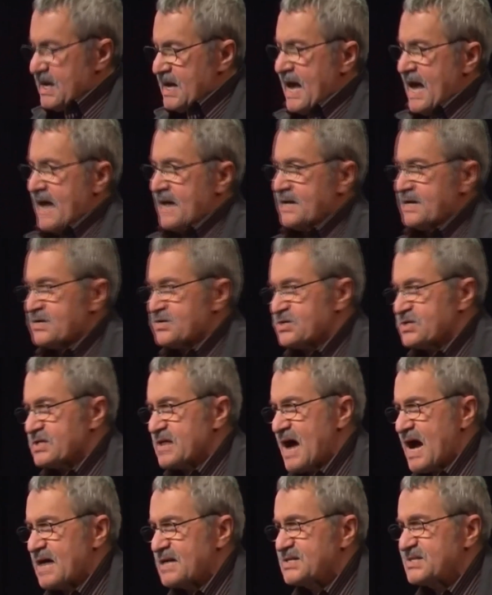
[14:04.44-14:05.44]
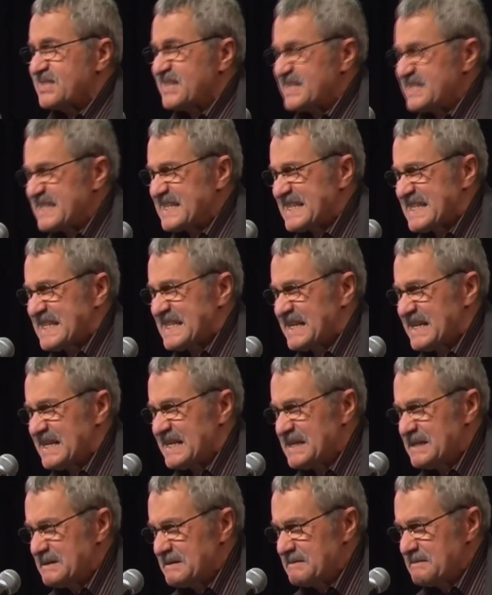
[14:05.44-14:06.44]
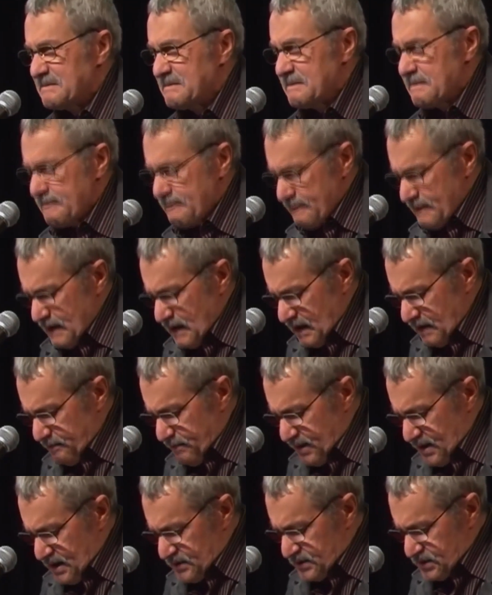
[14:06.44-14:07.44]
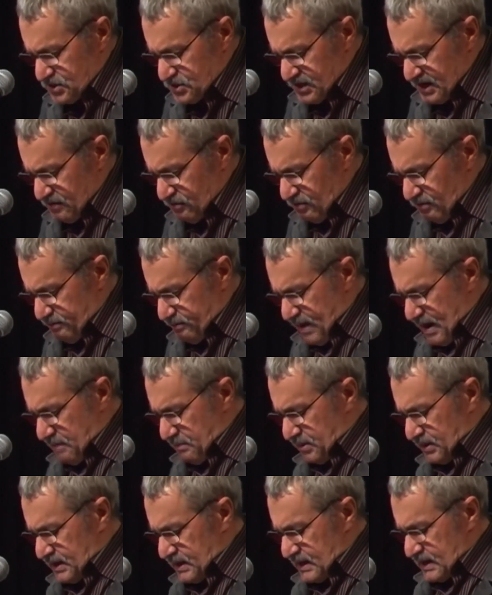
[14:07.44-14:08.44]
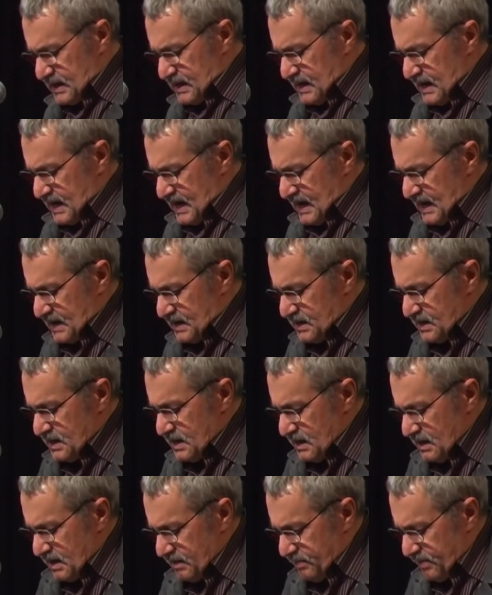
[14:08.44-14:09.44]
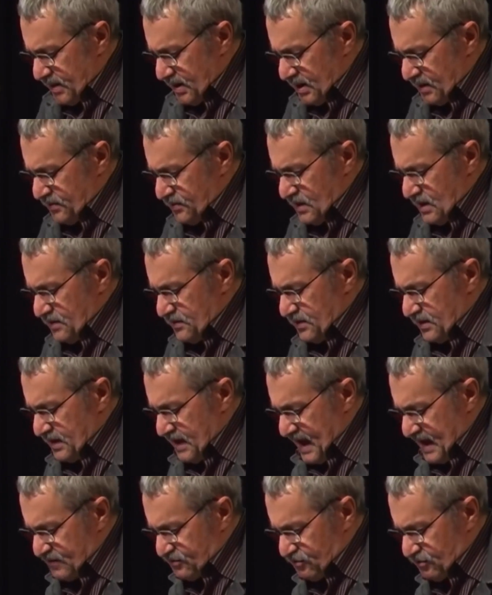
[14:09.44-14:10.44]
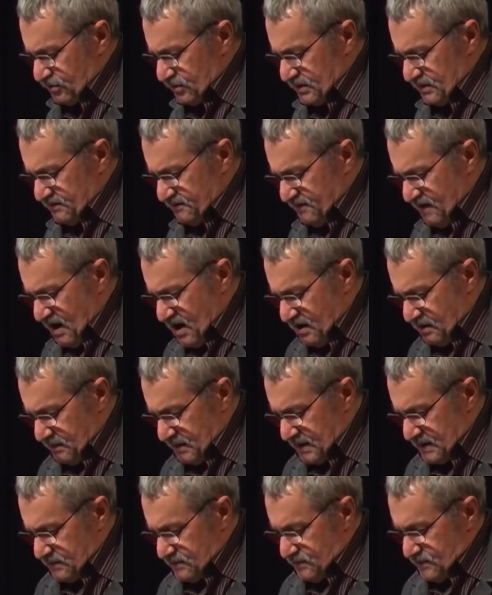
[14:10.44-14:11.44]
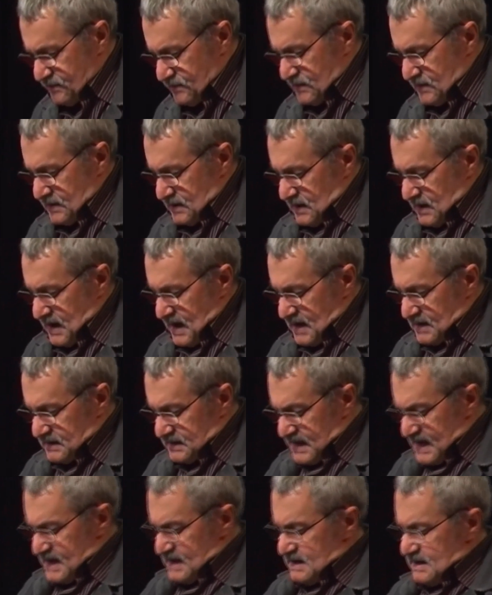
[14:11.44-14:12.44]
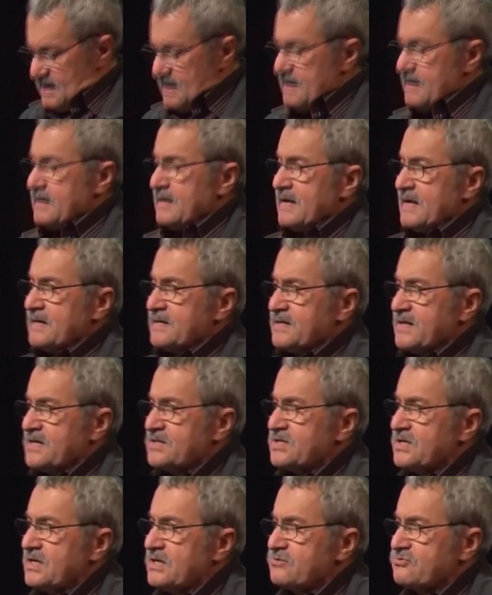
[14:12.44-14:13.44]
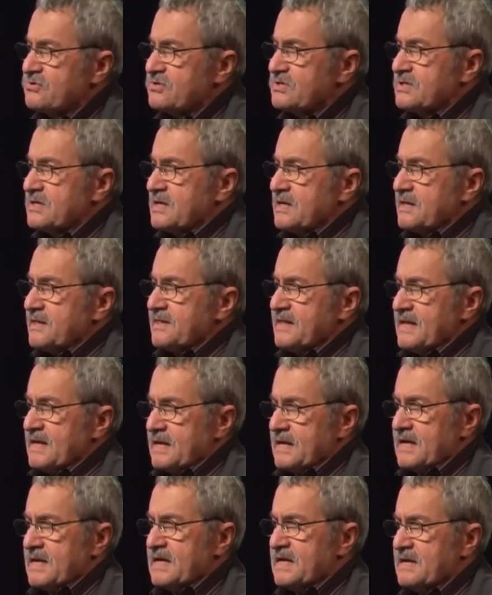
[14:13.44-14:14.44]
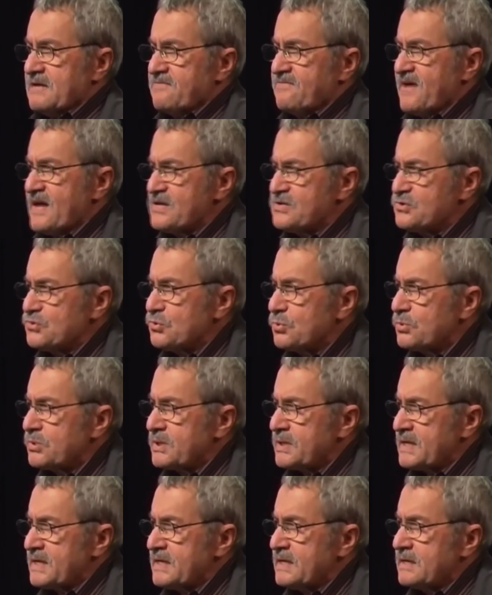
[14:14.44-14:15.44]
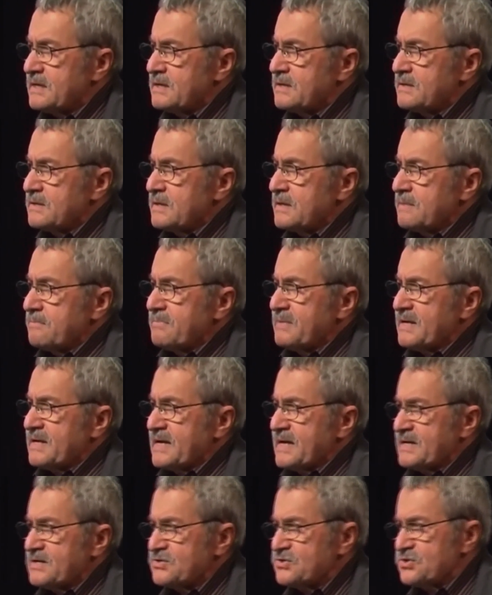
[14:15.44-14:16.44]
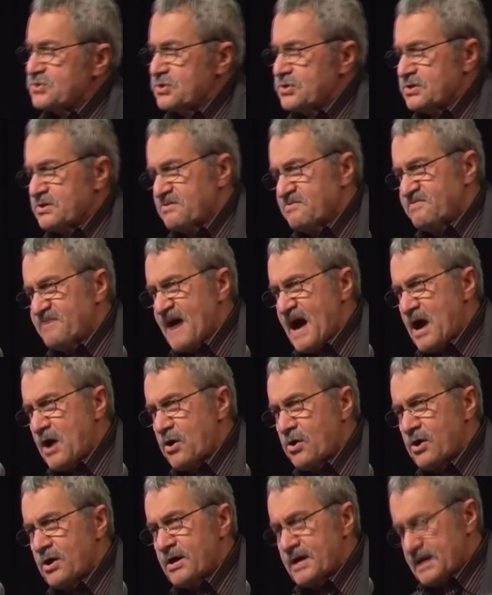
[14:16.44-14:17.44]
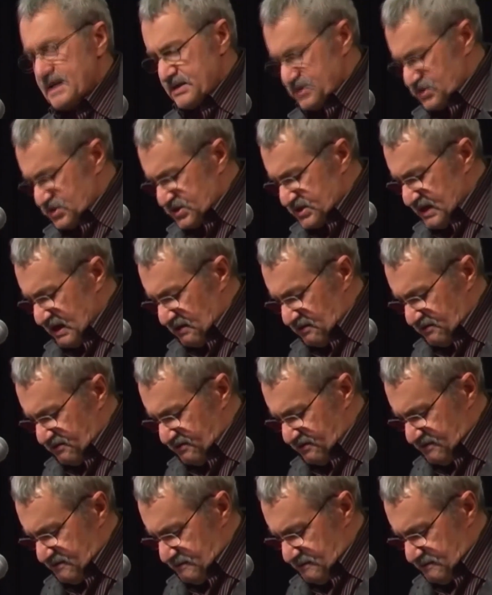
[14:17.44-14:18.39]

and its toxicity upon the general public and upon the natural environment. And then it does an interesting thing. It eventually begins to devour itself.